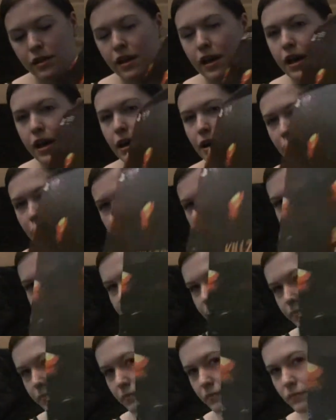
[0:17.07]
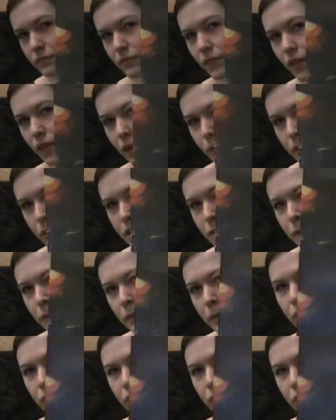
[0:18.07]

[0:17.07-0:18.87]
But it's a big